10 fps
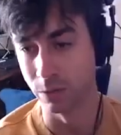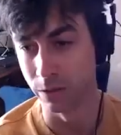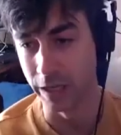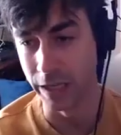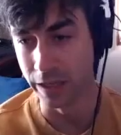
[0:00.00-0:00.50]

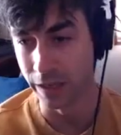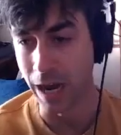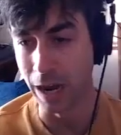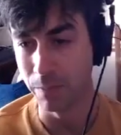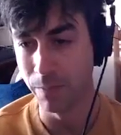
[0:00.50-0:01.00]
really in the
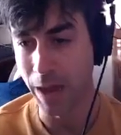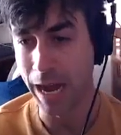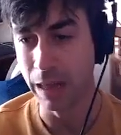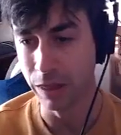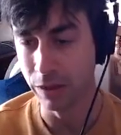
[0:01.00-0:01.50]
hot
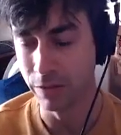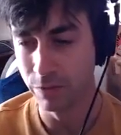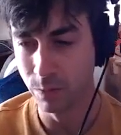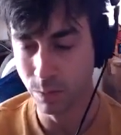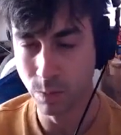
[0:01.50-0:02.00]
path of
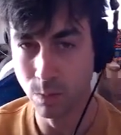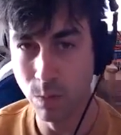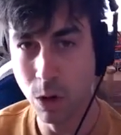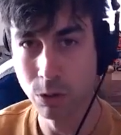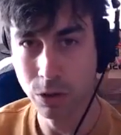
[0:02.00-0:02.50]

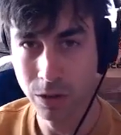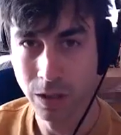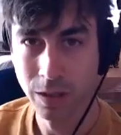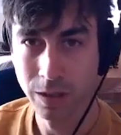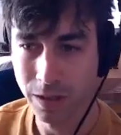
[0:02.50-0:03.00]
most
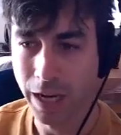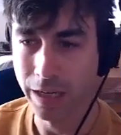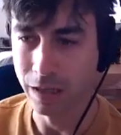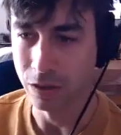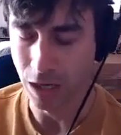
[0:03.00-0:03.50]

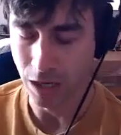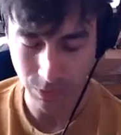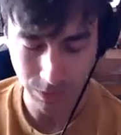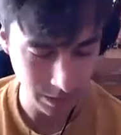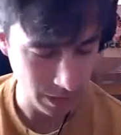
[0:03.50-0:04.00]
Sidekiq
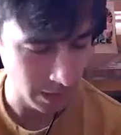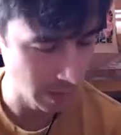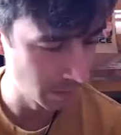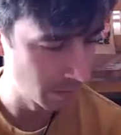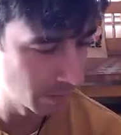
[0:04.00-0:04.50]
jobs.
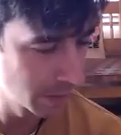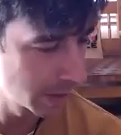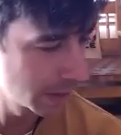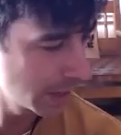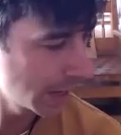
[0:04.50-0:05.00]

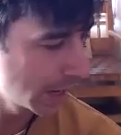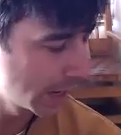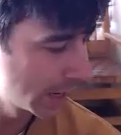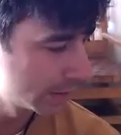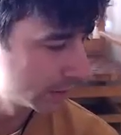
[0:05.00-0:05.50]

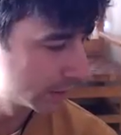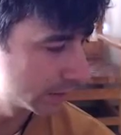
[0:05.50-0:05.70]
And